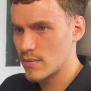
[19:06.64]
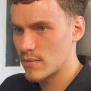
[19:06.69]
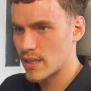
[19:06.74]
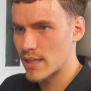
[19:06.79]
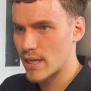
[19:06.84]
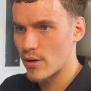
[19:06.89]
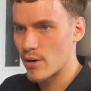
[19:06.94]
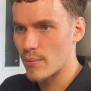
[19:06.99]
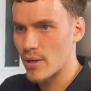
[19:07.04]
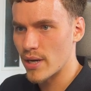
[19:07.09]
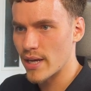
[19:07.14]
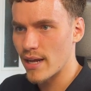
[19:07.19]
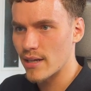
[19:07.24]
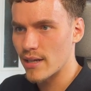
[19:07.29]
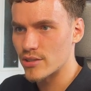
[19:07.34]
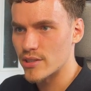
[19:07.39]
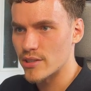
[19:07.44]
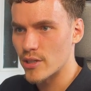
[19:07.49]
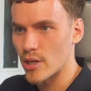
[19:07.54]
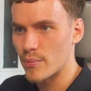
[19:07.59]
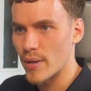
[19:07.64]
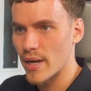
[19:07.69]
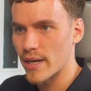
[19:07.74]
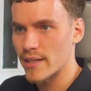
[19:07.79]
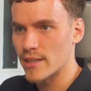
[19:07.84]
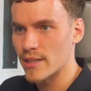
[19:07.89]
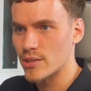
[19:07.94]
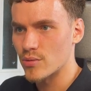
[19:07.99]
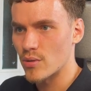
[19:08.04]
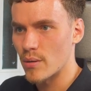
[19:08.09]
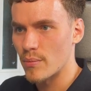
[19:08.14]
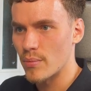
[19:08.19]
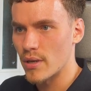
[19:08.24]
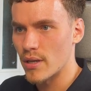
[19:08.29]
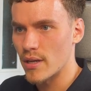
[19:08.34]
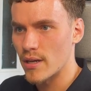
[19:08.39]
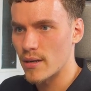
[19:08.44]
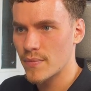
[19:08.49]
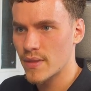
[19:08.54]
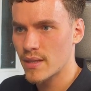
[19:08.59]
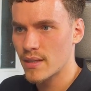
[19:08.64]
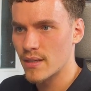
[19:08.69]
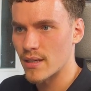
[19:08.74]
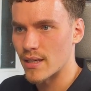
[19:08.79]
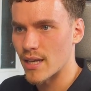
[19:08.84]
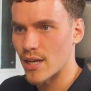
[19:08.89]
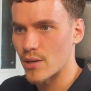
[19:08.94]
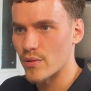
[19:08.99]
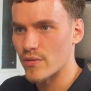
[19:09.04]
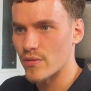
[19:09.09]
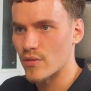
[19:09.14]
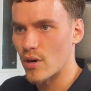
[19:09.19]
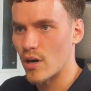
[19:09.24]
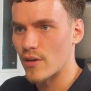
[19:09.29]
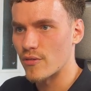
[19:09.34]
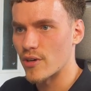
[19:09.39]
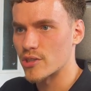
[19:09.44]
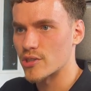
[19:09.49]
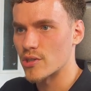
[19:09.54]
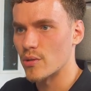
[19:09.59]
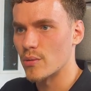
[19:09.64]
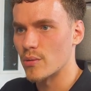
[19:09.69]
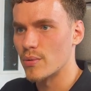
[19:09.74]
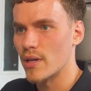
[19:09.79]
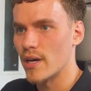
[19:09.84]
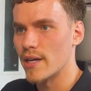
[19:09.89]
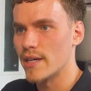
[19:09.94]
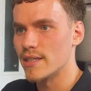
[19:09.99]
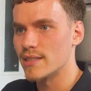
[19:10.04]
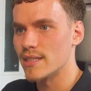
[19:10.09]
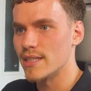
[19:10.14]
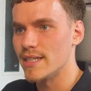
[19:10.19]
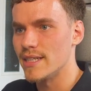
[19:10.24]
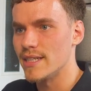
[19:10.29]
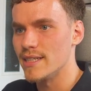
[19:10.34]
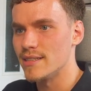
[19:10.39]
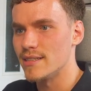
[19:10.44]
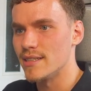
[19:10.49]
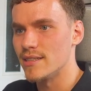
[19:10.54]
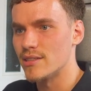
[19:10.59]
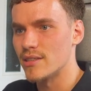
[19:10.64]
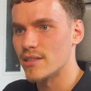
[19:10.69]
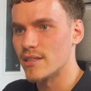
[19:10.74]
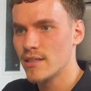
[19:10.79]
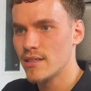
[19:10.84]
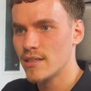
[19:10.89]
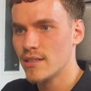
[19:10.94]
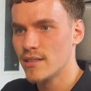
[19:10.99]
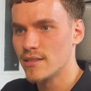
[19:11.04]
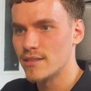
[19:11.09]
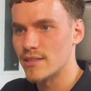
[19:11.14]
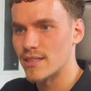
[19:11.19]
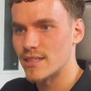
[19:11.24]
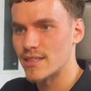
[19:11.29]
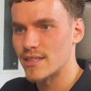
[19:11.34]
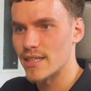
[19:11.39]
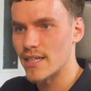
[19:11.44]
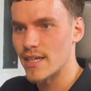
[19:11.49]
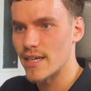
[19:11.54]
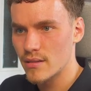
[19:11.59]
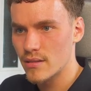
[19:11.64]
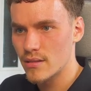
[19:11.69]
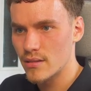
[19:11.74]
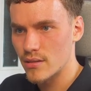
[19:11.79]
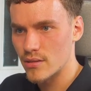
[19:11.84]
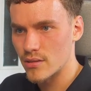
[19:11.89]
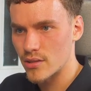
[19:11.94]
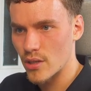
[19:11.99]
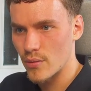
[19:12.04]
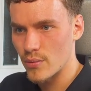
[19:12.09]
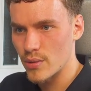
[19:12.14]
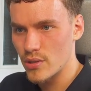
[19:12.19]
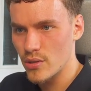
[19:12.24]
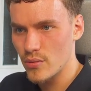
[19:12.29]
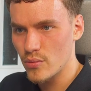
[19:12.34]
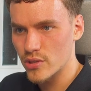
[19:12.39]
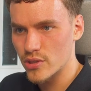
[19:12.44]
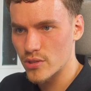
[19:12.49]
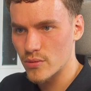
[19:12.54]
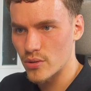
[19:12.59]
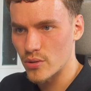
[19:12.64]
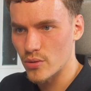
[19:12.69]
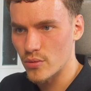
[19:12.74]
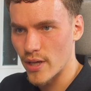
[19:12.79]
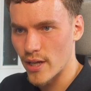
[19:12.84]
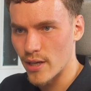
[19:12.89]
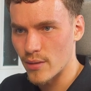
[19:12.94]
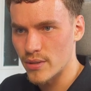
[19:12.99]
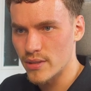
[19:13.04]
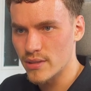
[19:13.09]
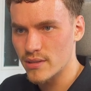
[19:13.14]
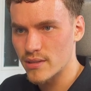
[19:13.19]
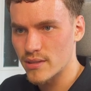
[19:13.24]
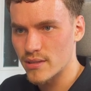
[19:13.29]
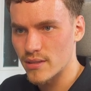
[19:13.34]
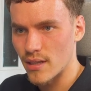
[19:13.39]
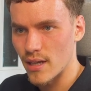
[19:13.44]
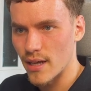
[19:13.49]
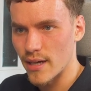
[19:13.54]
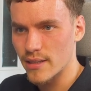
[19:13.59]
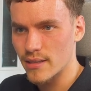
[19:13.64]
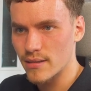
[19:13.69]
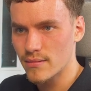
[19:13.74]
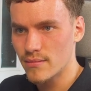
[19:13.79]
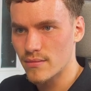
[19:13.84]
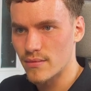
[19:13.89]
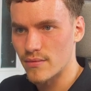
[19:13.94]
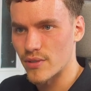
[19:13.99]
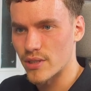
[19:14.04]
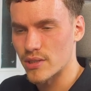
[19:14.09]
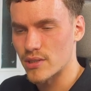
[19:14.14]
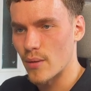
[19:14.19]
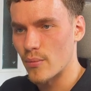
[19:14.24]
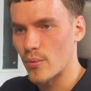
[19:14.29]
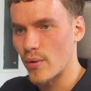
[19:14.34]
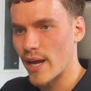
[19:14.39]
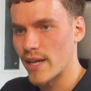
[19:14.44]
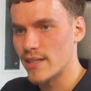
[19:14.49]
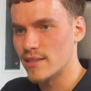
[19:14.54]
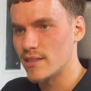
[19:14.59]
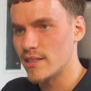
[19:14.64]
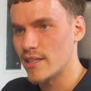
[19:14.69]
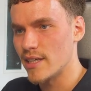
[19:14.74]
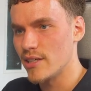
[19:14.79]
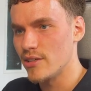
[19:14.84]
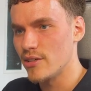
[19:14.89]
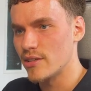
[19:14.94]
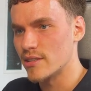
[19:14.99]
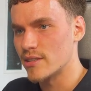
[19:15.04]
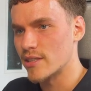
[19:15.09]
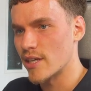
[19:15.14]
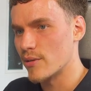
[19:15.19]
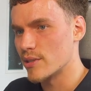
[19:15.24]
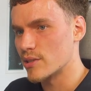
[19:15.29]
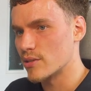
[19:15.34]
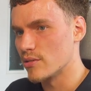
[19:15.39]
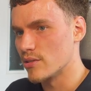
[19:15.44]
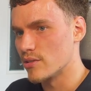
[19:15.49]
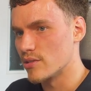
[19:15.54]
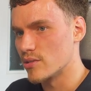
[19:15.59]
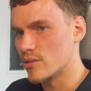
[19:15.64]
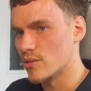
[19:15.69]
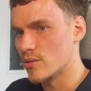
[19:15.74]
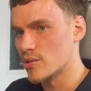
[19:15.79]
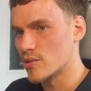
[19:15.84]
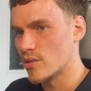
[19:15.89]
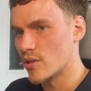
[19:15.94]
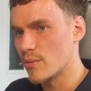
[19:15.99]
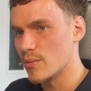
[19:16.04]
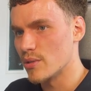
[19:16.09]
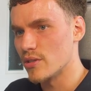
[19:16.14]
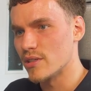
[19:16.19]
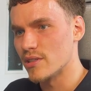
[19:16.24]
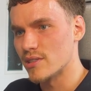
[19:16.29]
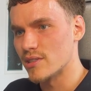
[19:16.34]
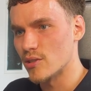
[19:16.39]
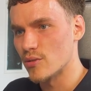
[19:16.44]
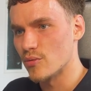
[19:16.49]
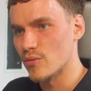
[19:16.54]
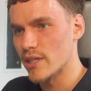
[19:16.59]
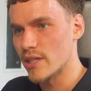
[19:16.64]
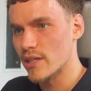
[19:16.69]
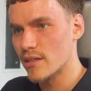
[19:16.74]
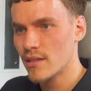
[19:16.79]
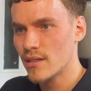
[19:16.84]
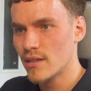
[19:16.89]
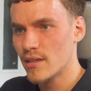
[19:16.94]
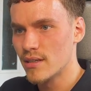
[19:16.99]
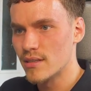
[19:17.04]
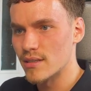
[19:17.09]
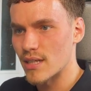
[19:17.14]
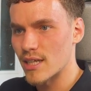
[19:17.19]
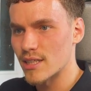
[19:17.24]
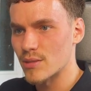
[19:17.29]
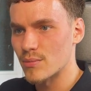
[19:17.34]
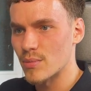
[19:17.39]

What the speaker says: And now I might actually go back into our blur. And now that we've got our threshold apply, it's easy to see it. So we do want some cool elements. Like, for example, anti here, you can tell it's got the distortion on it, but you can still read it. So that's a